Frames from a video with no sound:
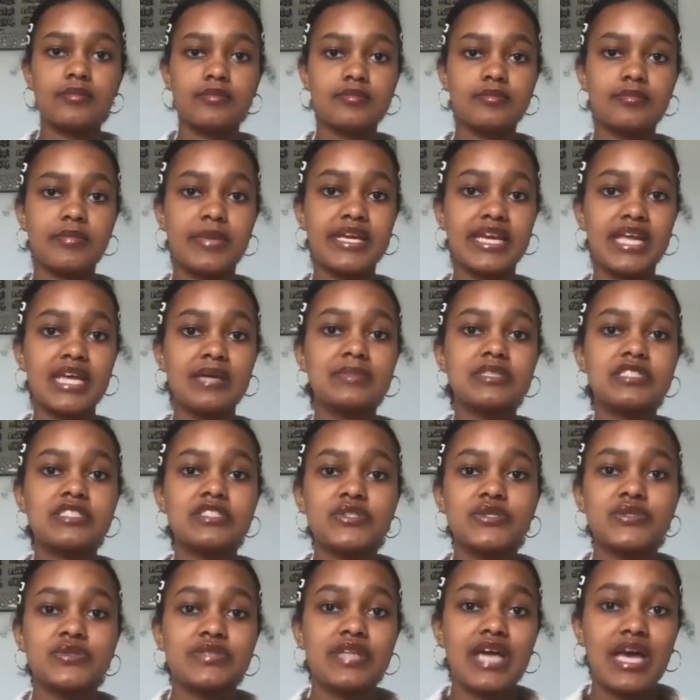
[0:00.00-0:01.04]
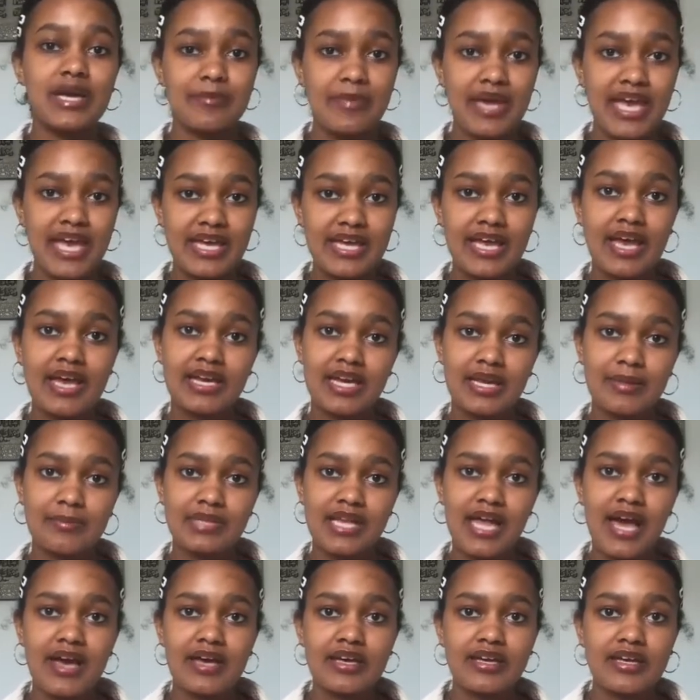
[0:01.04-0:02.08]
My name is Noon, I'm 8, and I'm
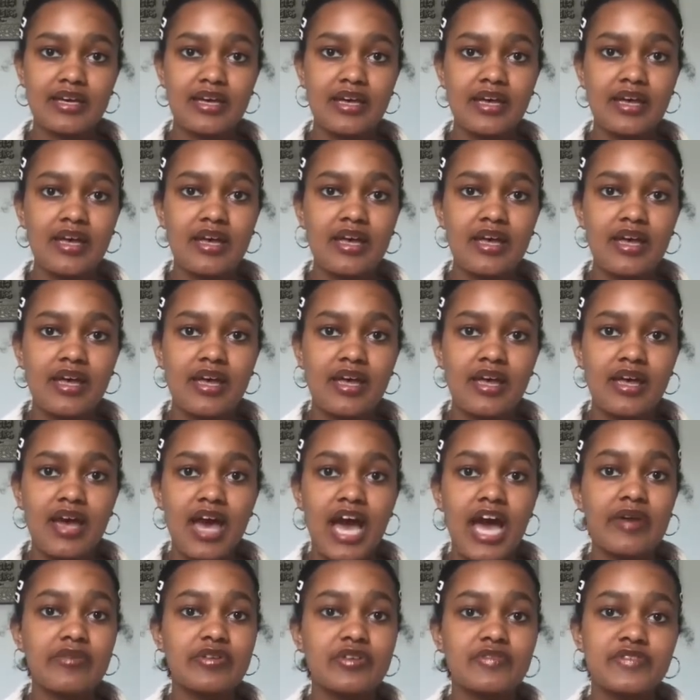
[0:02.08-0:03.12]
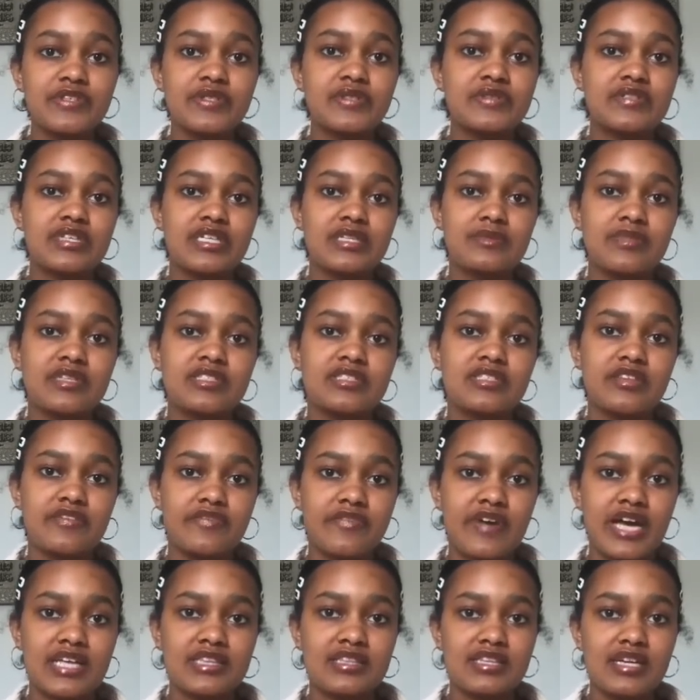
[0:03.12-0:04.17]
black. I refuse to admit to the
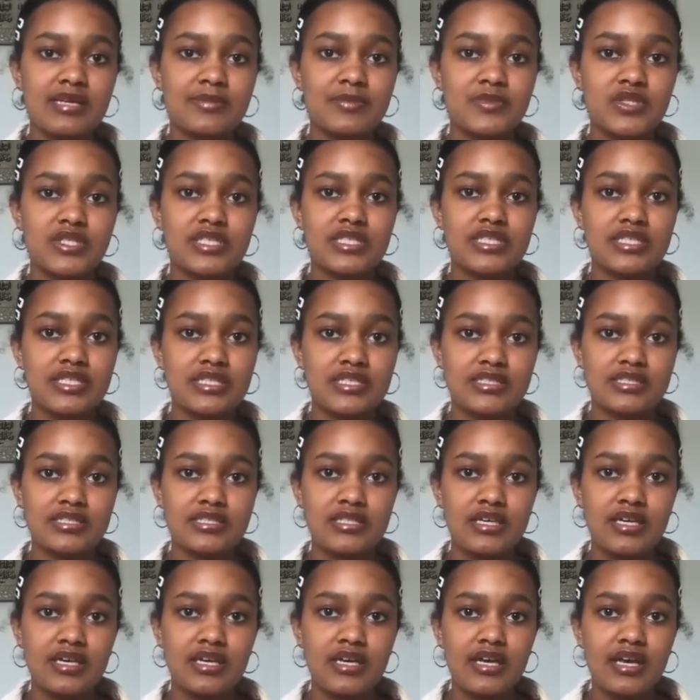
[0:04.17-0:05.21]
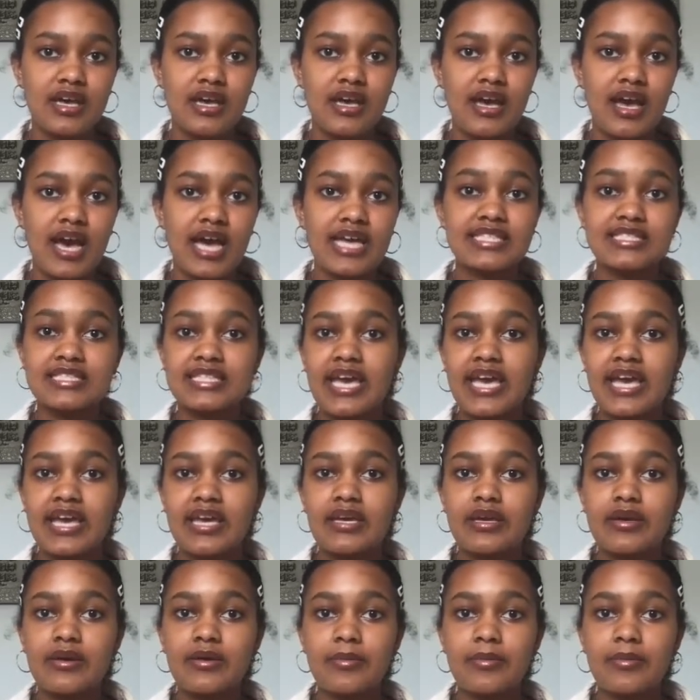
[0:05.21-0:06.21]
fact that I'm Sudanese. I say,